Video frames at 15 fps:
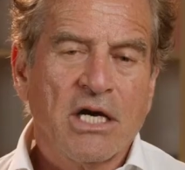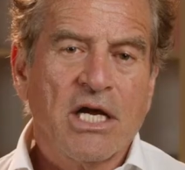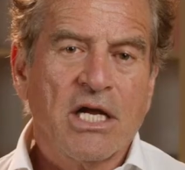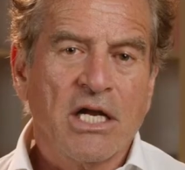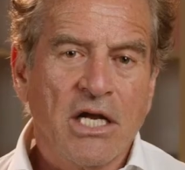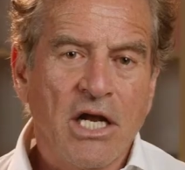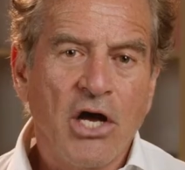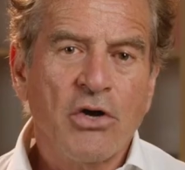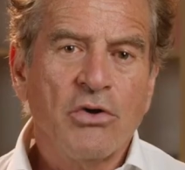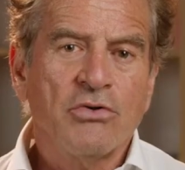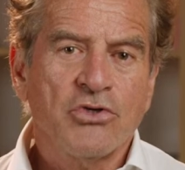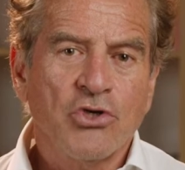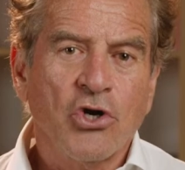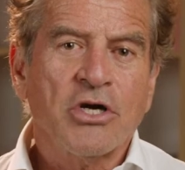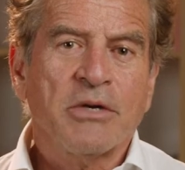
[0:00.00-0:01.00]
A low
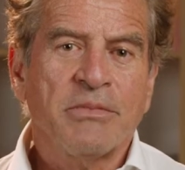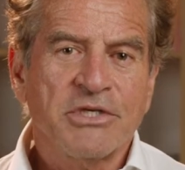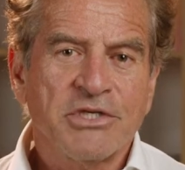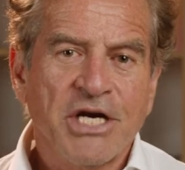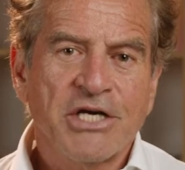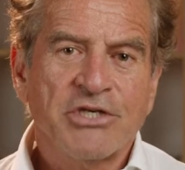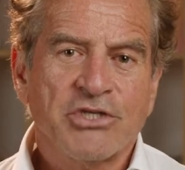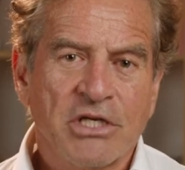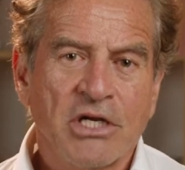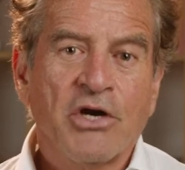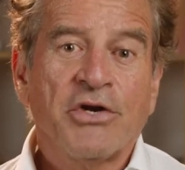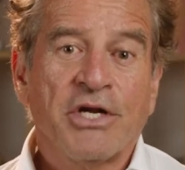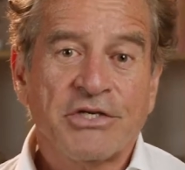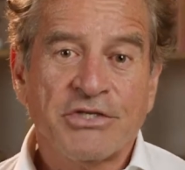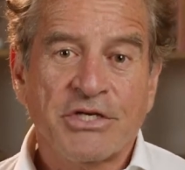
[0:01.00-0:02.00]
documentation
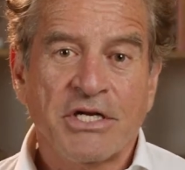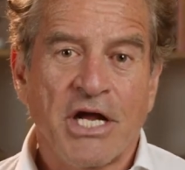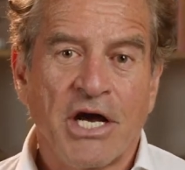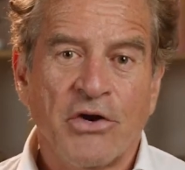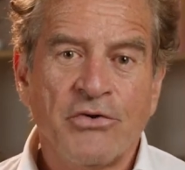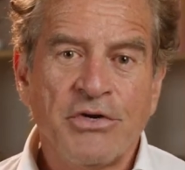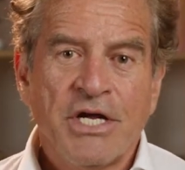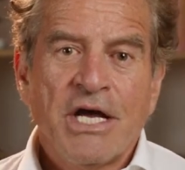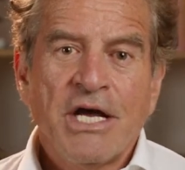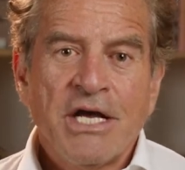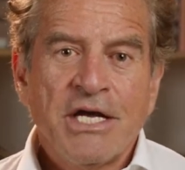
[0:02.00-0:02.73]
loan, as they're known